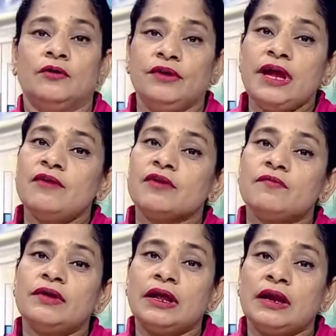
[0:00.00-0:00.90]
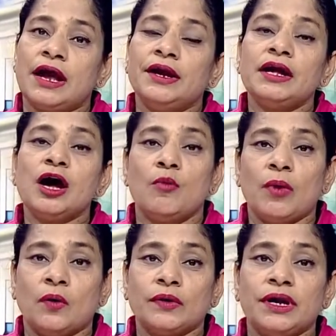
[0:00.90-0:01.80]
We have given an idea
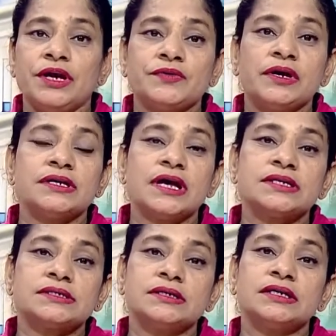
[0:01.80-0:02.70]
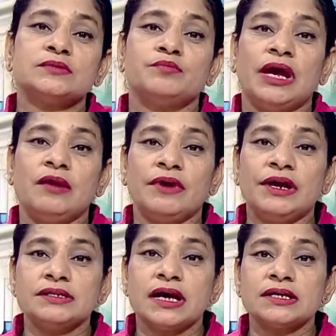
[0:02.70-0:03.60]
about natural disasters, man-made
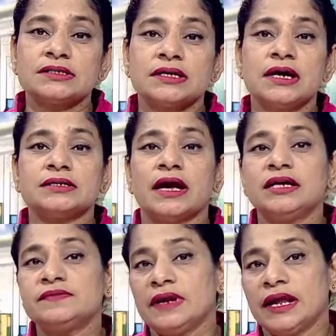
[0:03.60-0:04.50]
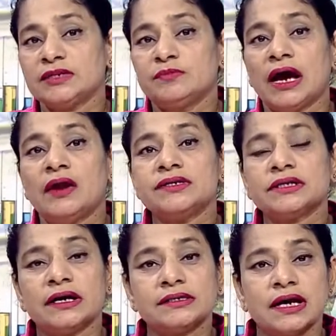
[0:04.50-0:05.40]
disasters as well as
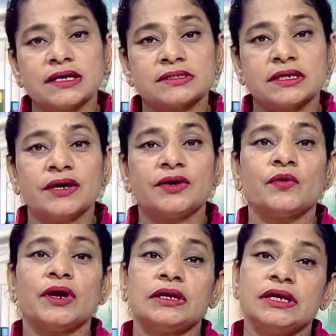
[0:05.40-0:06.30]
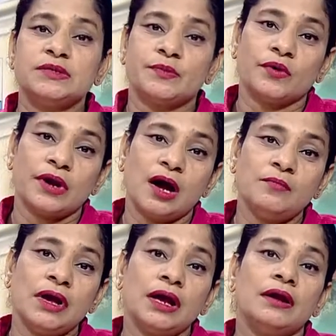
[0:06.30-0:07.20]
biological disaster during these
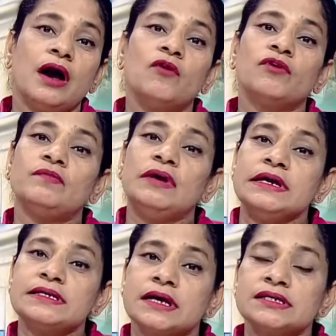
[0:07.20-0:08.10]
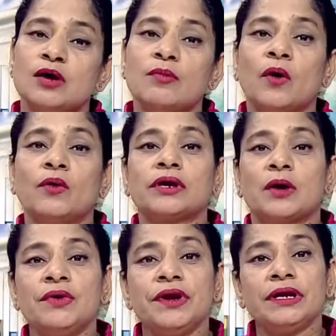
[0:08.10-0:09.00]
program. Now we will discuss about
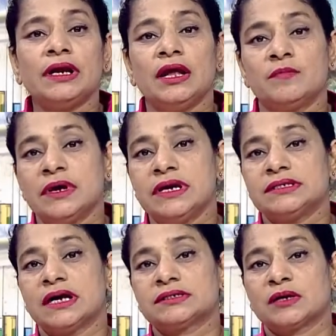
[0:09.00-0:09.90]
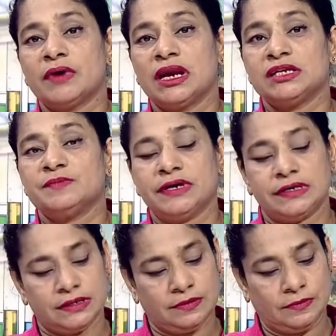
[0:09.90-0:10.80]
community level disaster management.